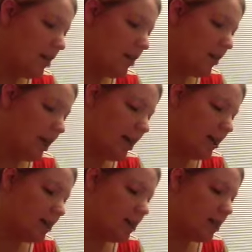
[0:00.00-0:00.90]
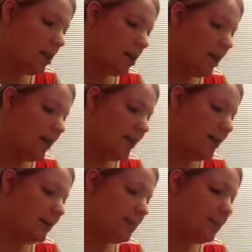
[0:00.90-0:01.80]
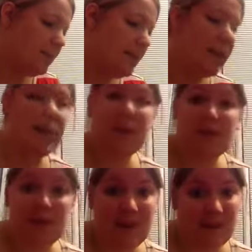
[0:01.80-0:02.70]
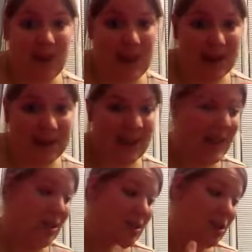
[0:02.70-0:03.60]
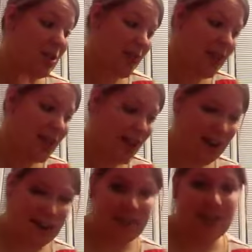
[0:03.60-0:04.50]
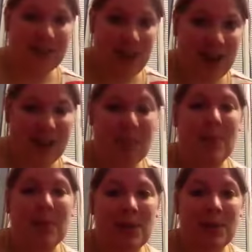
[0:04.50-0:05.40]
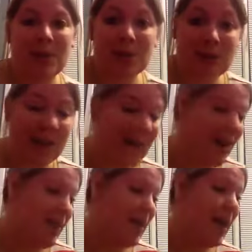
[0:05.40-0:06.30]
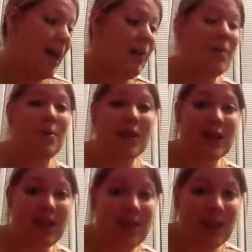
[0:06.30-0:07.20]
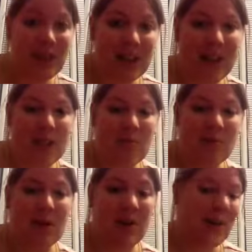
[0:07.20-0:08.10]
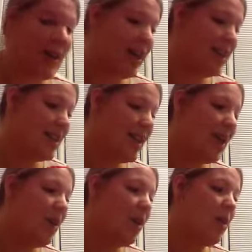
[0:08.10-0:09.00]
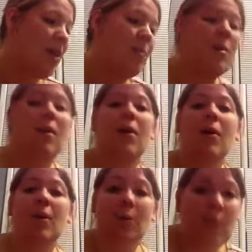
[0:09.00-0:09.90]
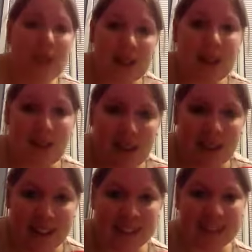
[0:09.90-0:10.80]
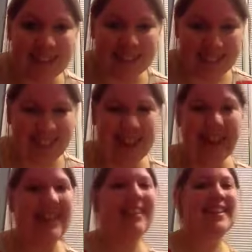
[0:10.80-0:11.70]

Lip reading: Okay. Another fun fact. In Australia, okay, people in Australia, they have a really funny name for hurricanes. They call them Willy Willies, okay?